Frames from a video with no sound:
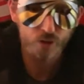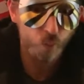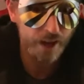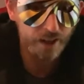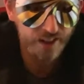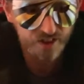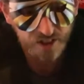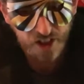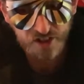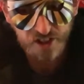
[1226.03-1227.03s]
Europe as well, and
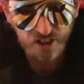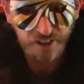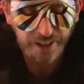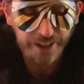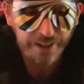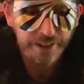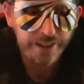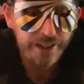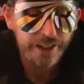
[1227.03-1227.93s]
it's Thursday, Sunday,